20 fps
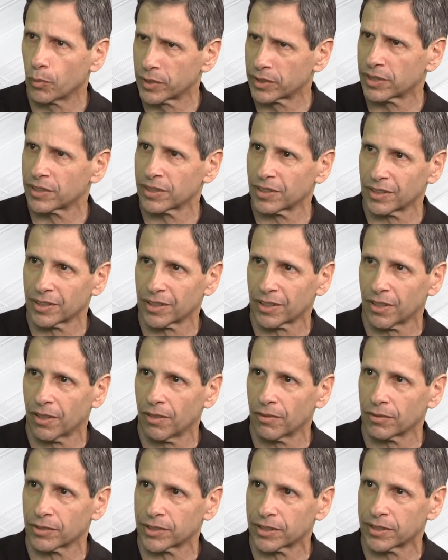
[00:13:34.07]
Wizards of the
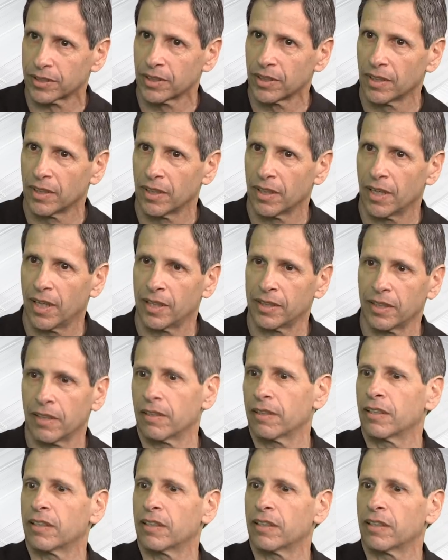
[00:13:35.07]
Coast and it,